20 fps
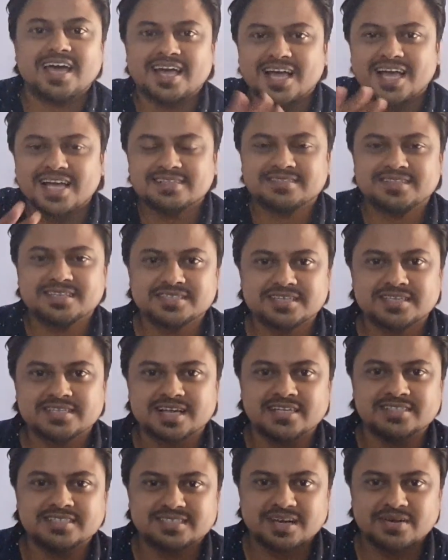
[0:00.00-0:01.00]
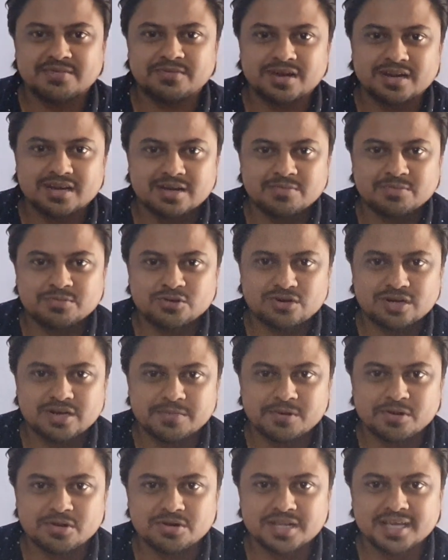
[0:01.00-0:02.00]
Hey guys, this is Gansham. Welcome to
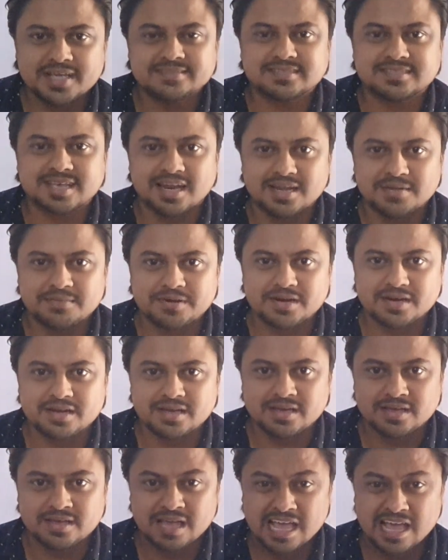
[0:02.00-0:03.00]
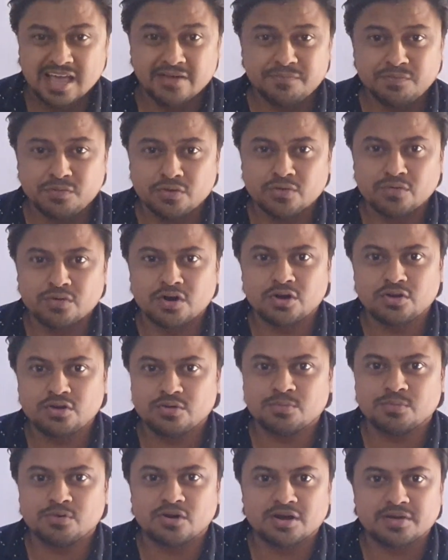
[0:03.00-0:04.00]
WTN Celebrity. If you want
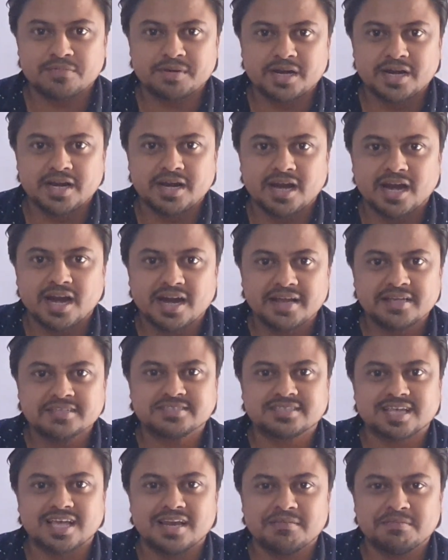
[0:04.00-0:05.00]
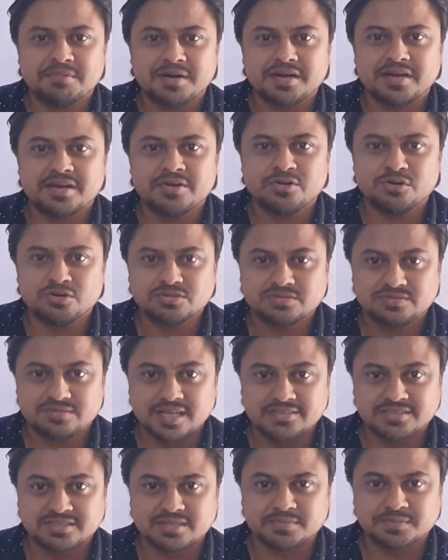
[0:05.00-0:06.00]
to more update regarding celebrity news,
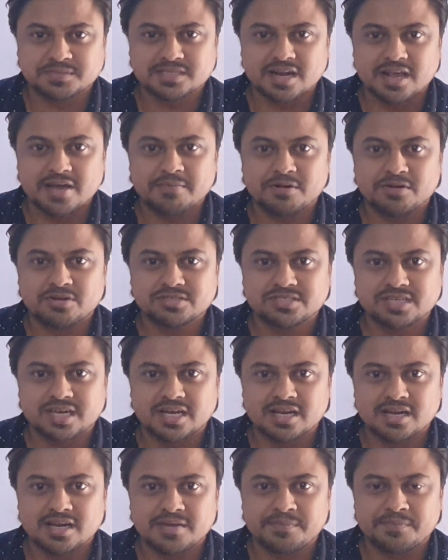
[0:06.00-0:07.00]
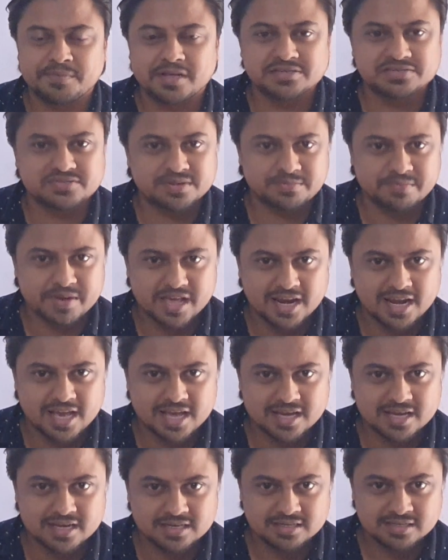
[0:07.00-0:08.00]
then subscribe our channel and press the bell
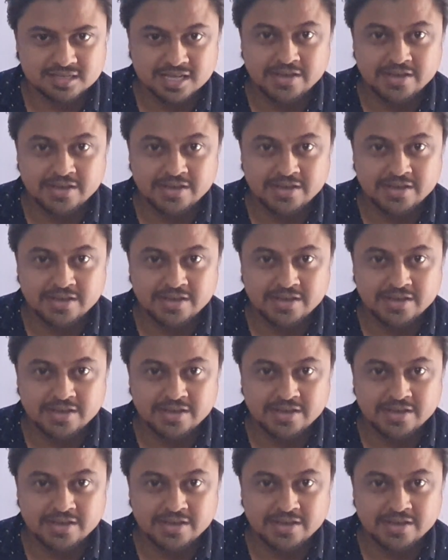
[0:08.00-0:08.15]
icon.